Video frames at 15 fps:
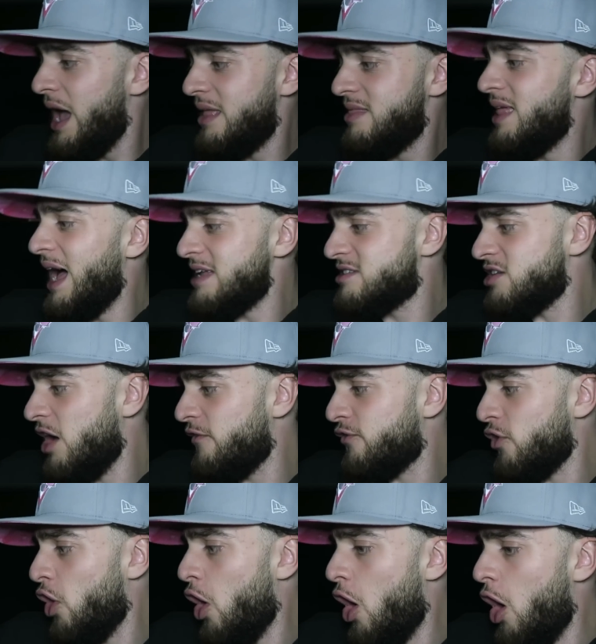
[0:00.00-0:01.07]
And that's all
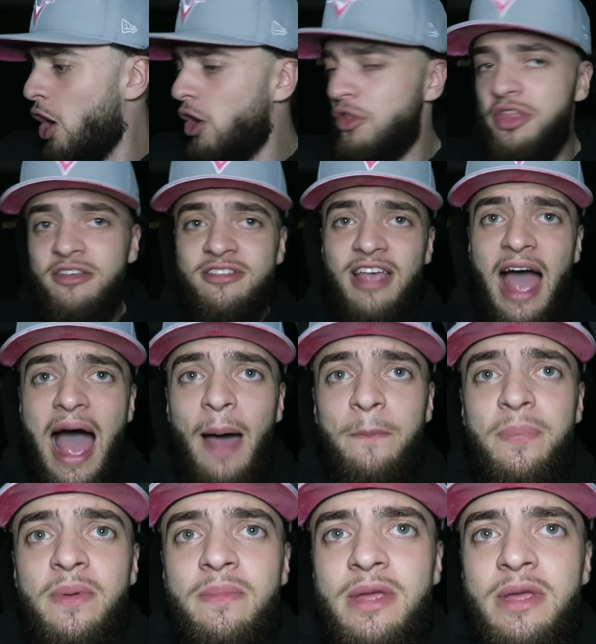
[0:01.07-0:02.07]
for all these Happy